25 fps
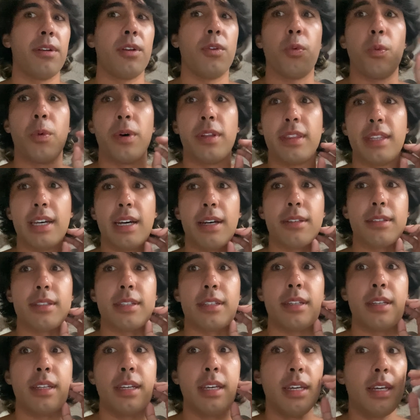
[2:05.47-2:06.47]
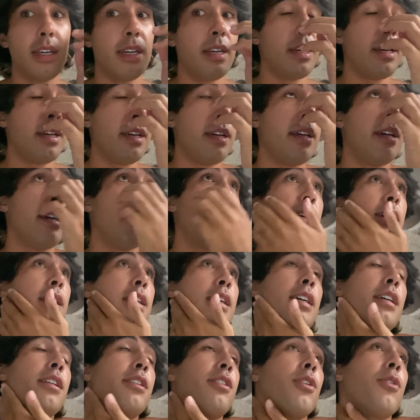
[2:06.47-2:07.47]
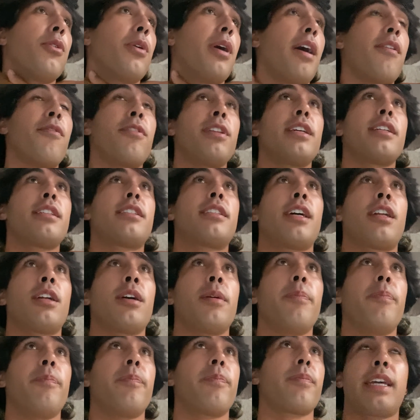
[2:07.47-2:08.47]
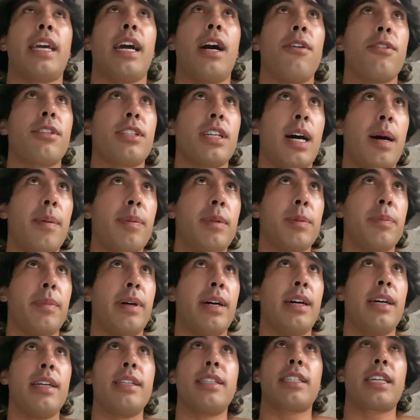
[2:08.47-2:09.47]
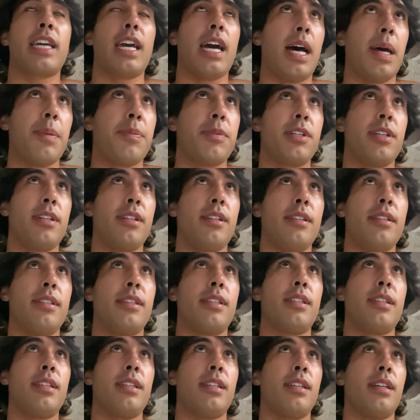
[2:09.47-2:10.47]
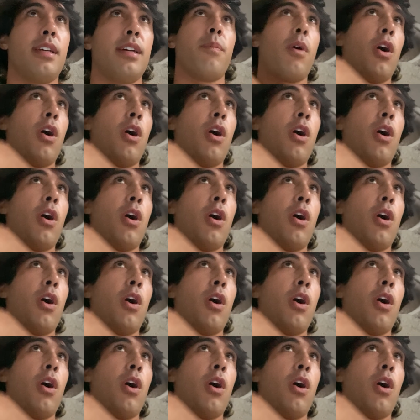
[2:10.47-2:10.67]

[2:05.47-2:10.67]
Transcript: 1,000. So everything's set up, counts optimized, captions,